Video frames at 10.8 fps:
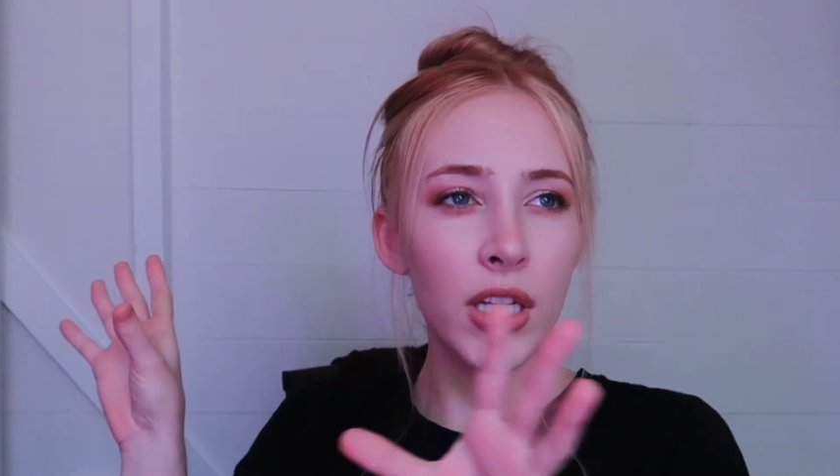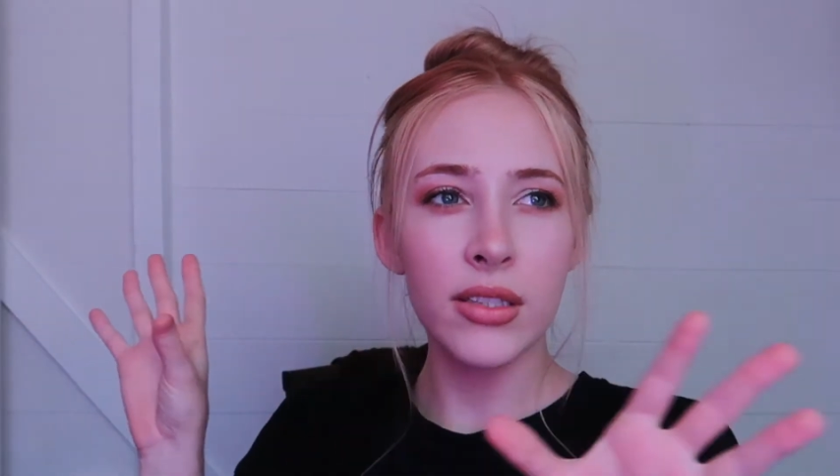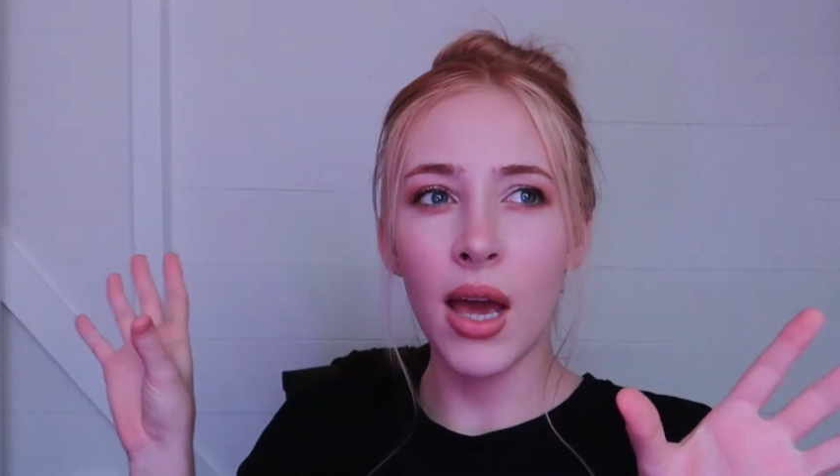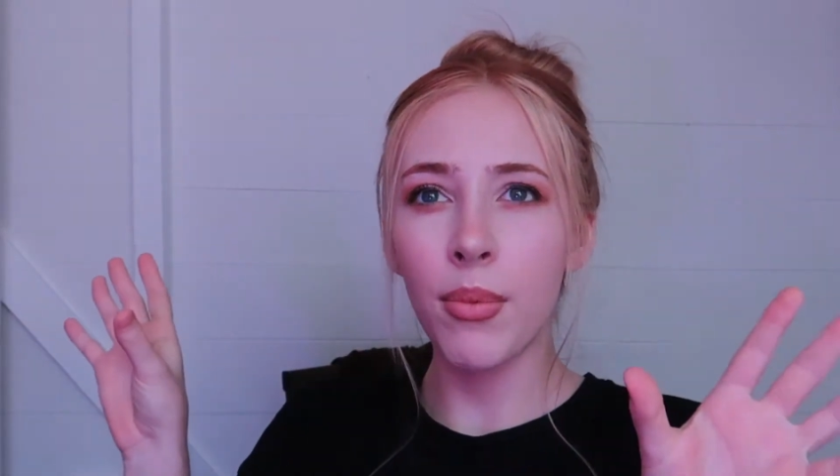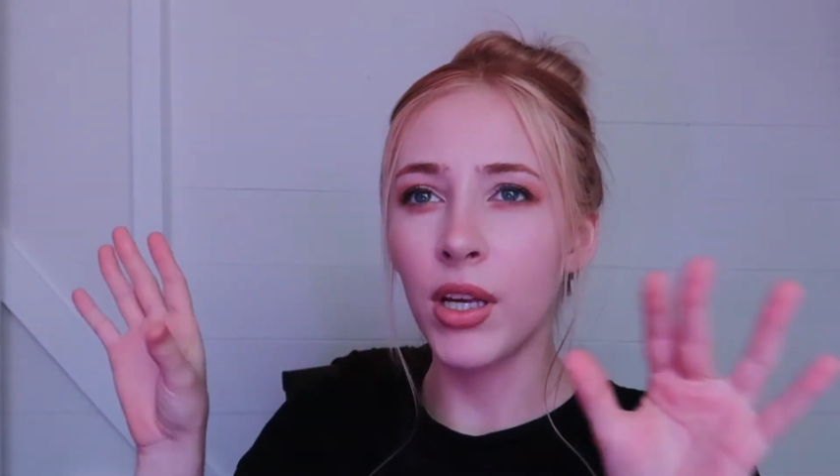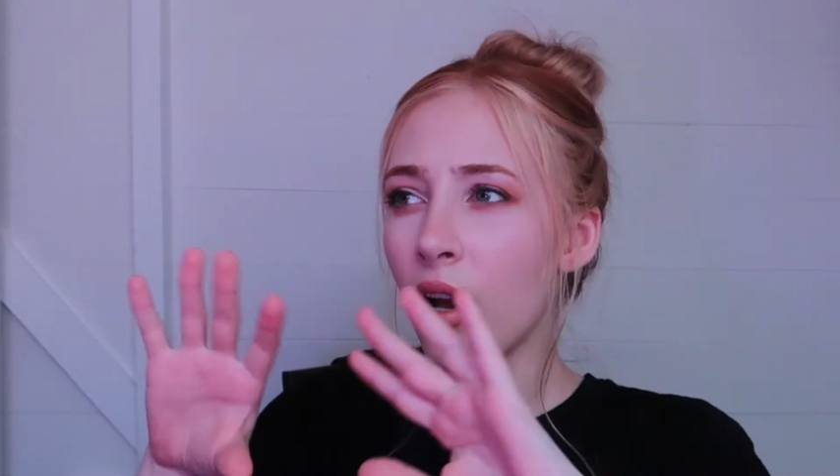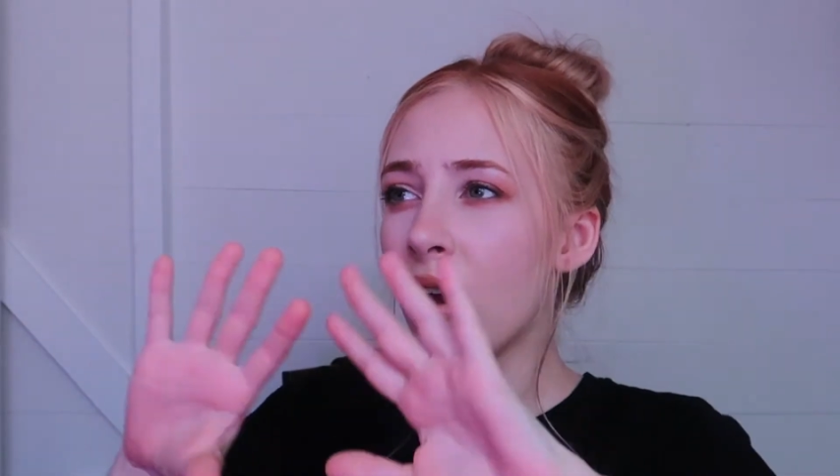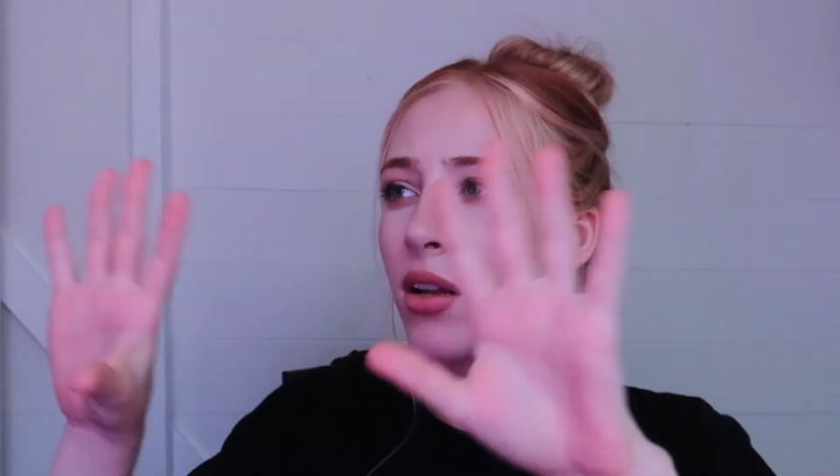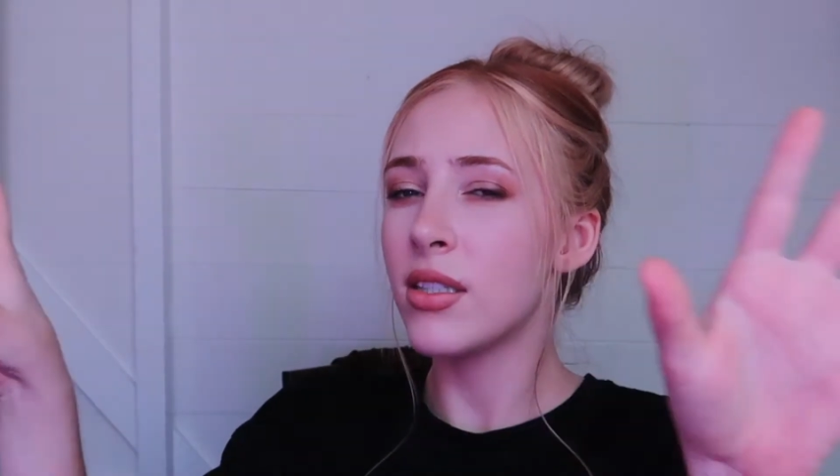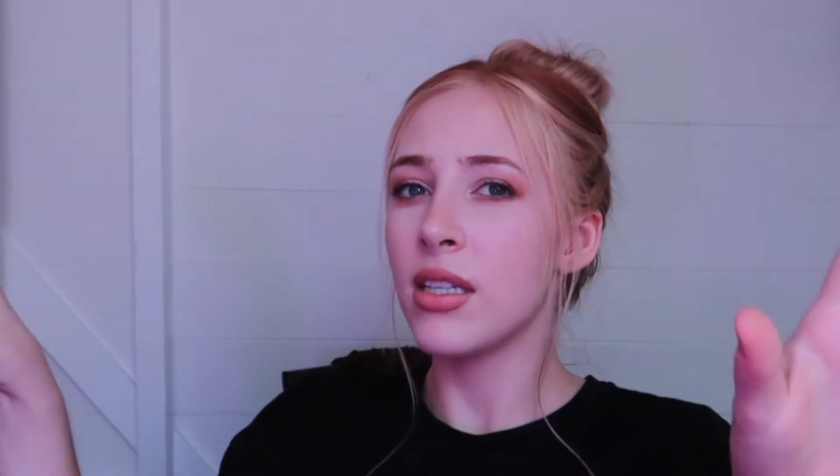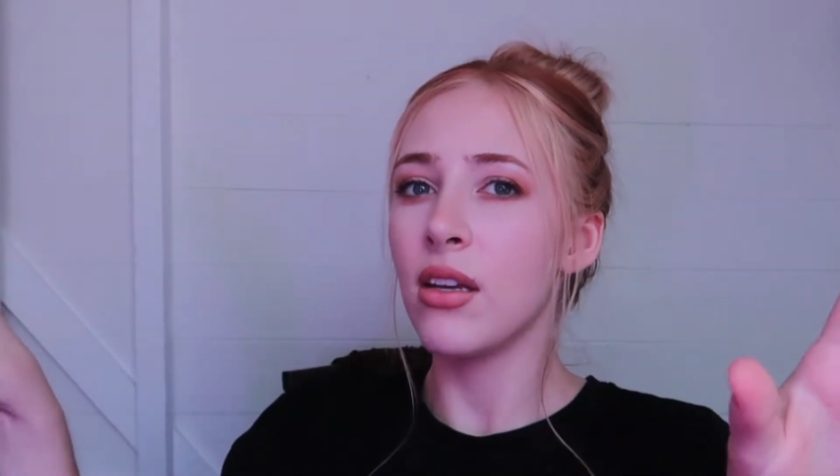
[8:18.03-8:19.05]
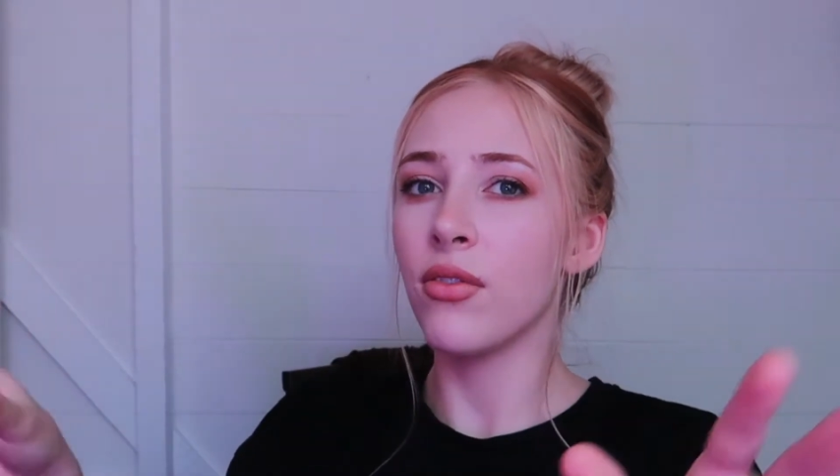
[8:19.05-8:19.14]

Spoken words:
I can't see